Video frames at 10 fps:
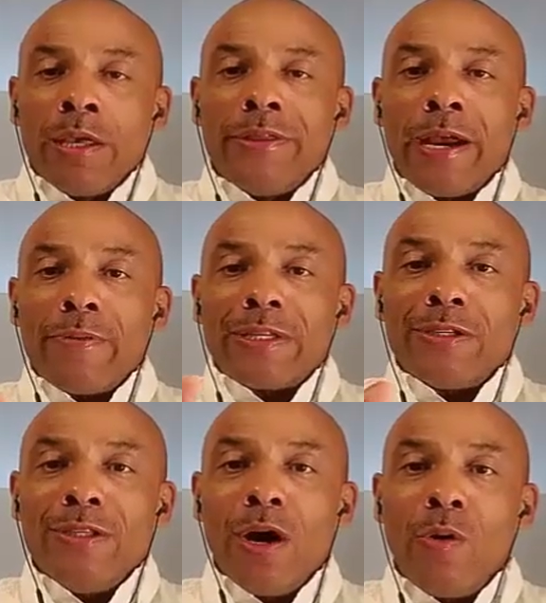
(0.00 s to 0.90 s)
There is
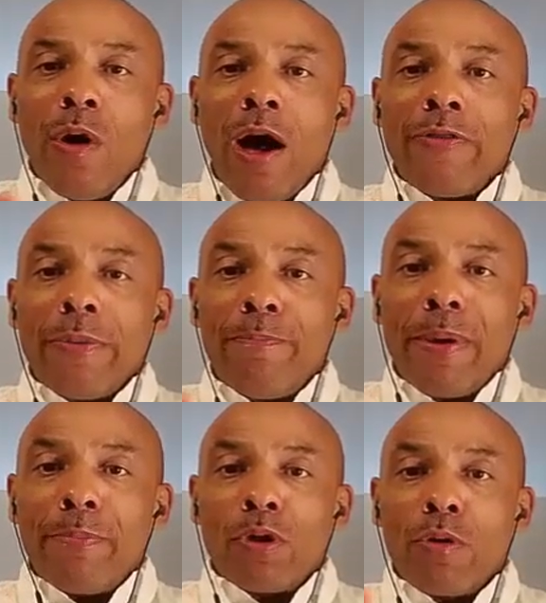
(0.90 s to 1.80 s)
no other
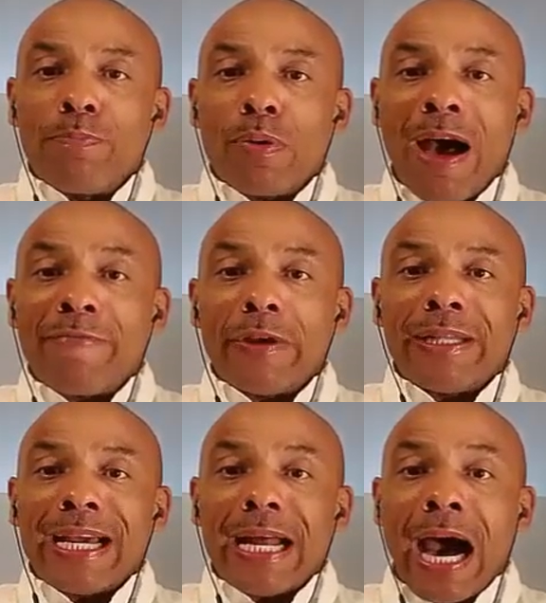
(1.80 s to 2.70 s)
biblical prophet
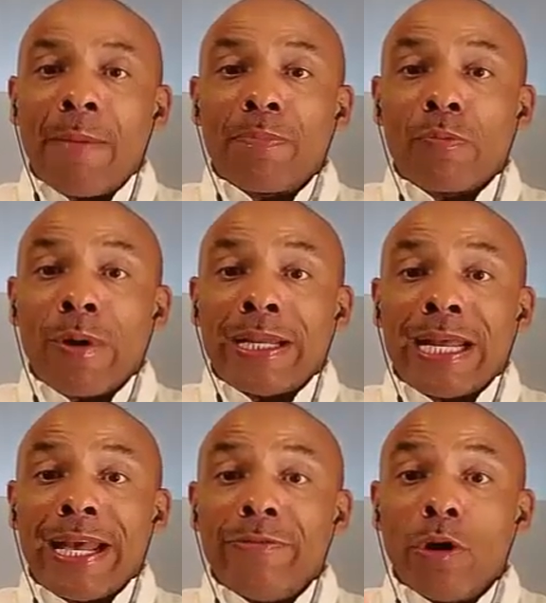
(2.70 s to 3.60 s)
that
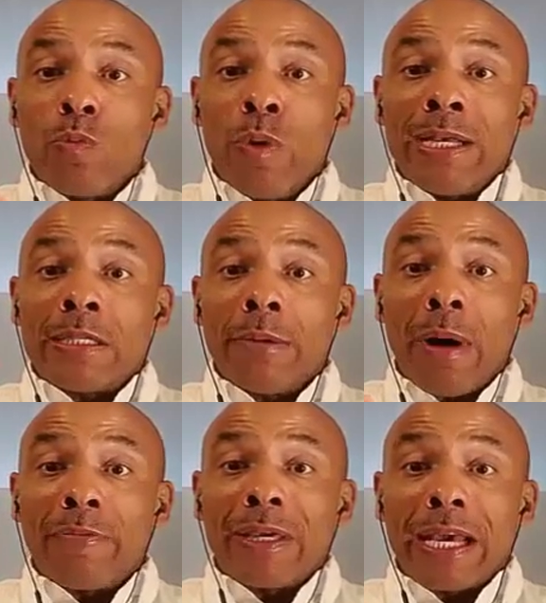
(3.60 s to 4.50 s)
operated in the wisdom
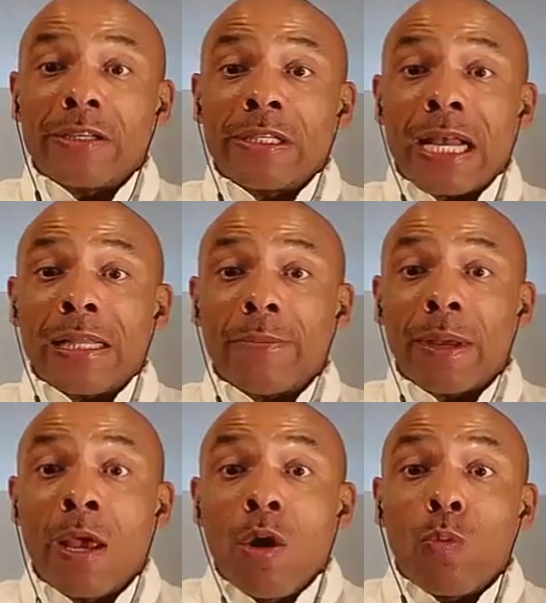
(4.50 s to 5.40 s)
of King
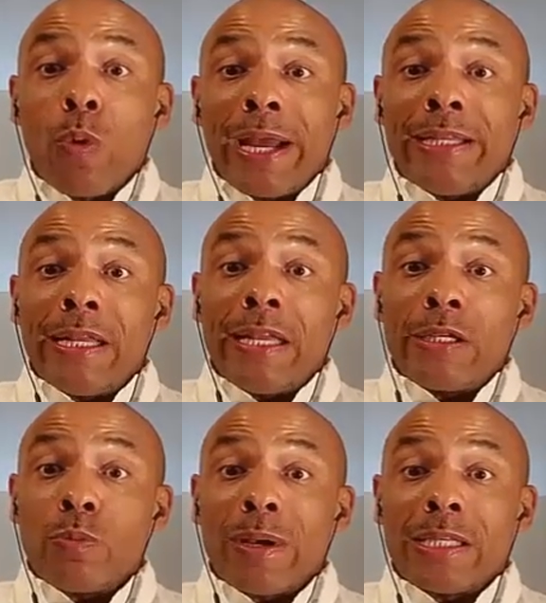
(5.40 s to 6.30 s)
Solomon. Where did
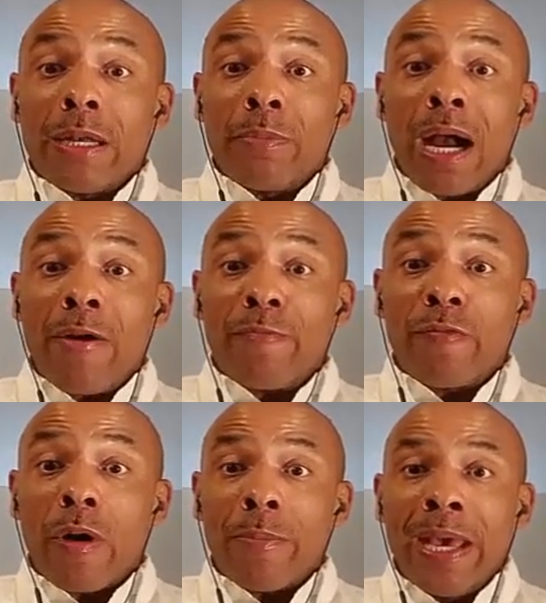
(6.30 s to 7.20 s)
this wisdom come
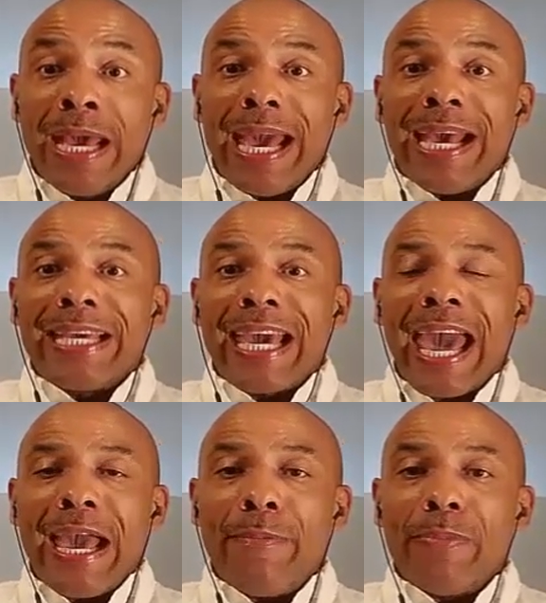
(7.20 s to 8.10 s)
from? It
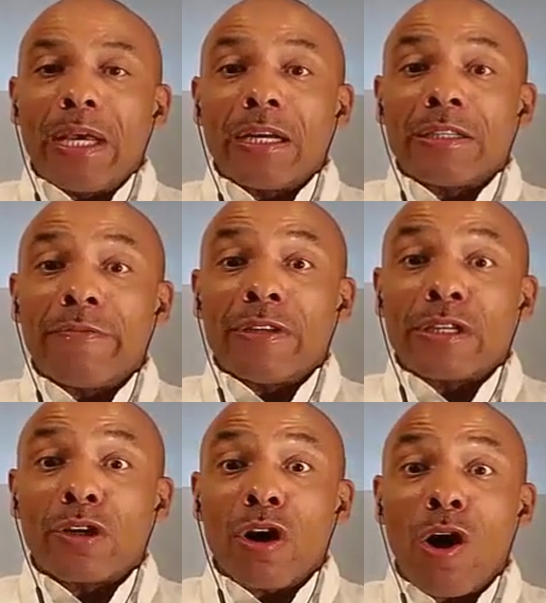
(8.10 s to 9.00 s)
came because of his
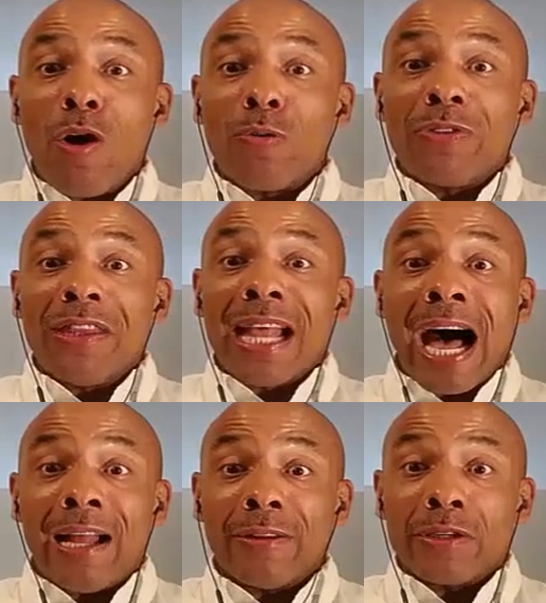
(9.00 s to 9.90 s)
occult
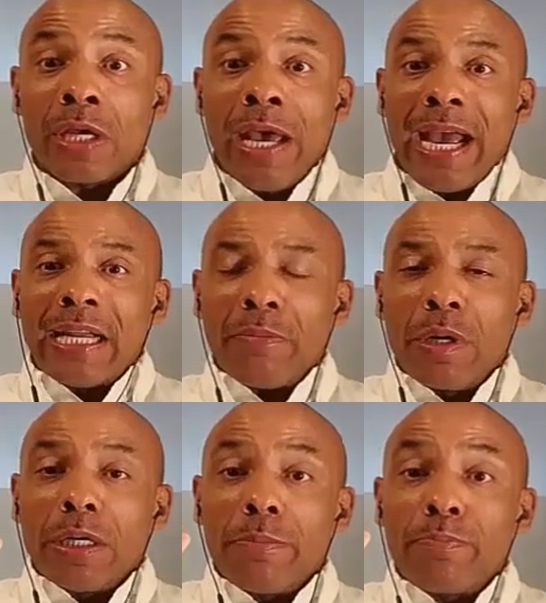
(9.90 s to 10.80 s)
knowledge. And I'm
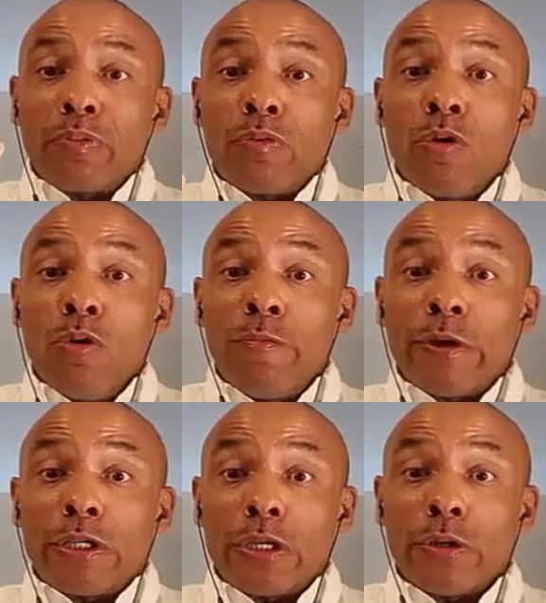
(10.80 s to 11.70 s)
going to prove
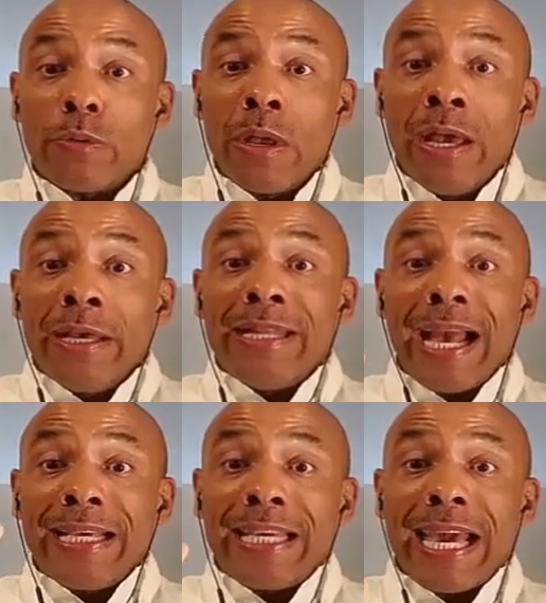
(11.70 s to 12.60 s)
it to you
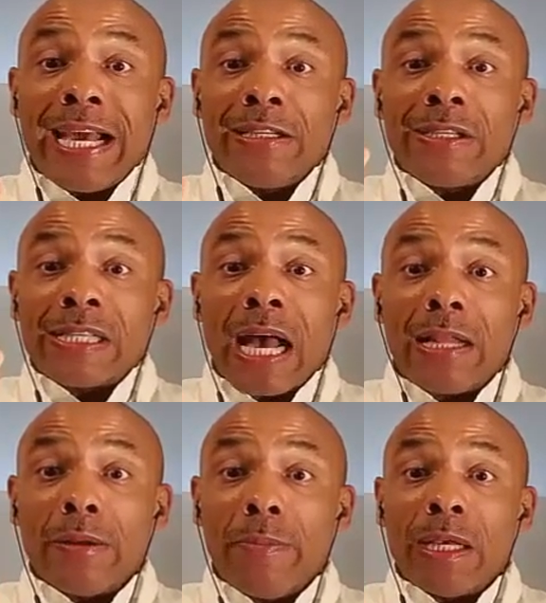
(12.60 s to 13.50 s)
that King
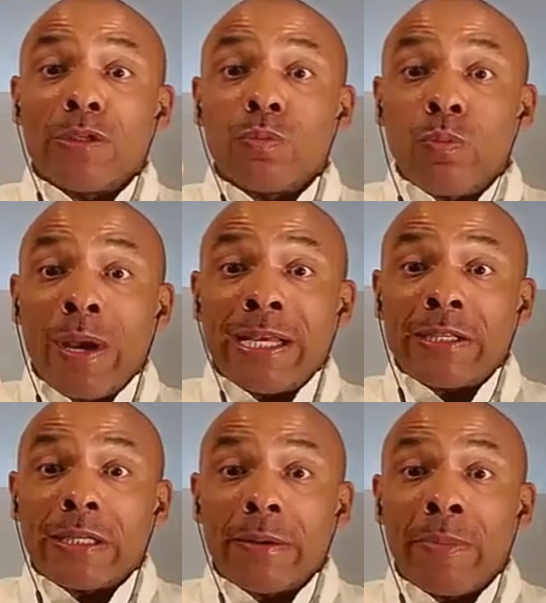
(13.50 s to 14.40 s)
Solomon's
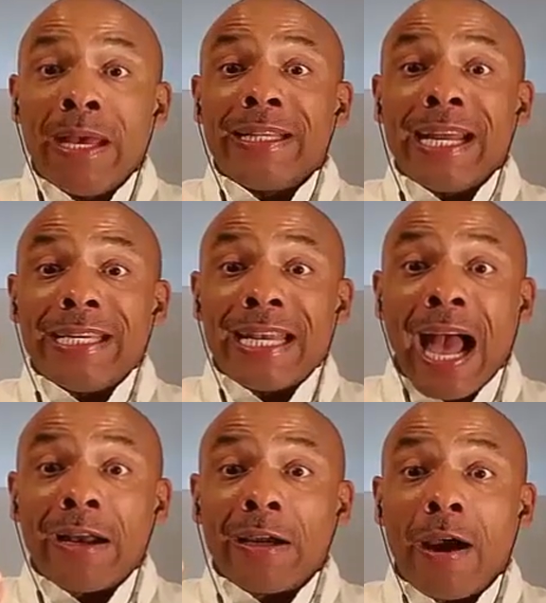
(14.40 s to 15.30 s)
wisdom did
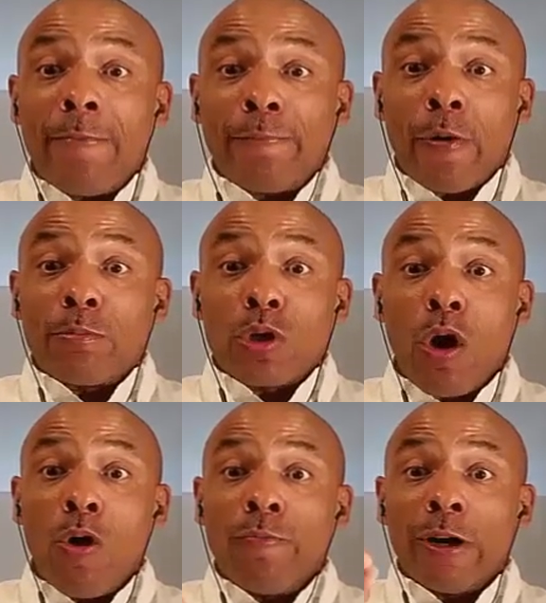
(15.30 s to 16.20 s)
not come from
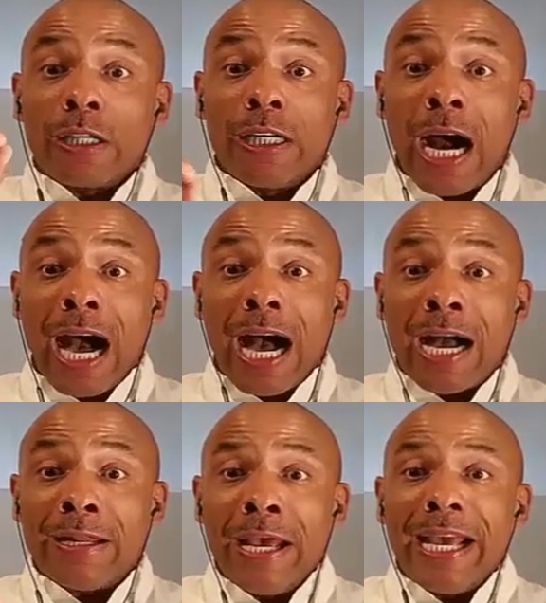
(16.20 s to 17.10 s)
Jehovah
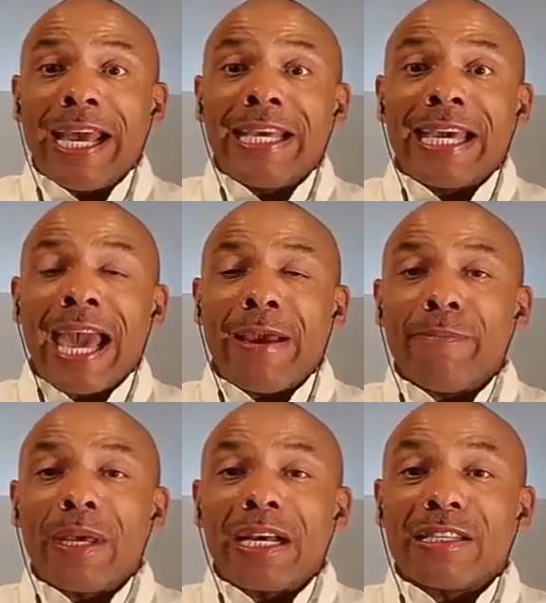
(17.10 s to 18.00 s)
God. It came
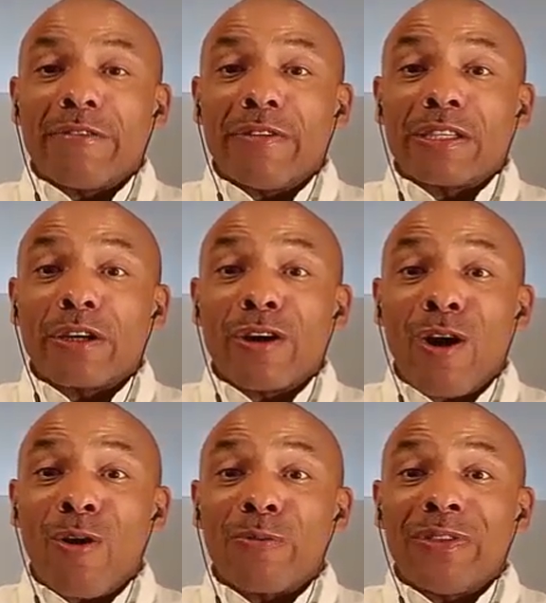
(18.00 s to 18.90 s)
because of his occult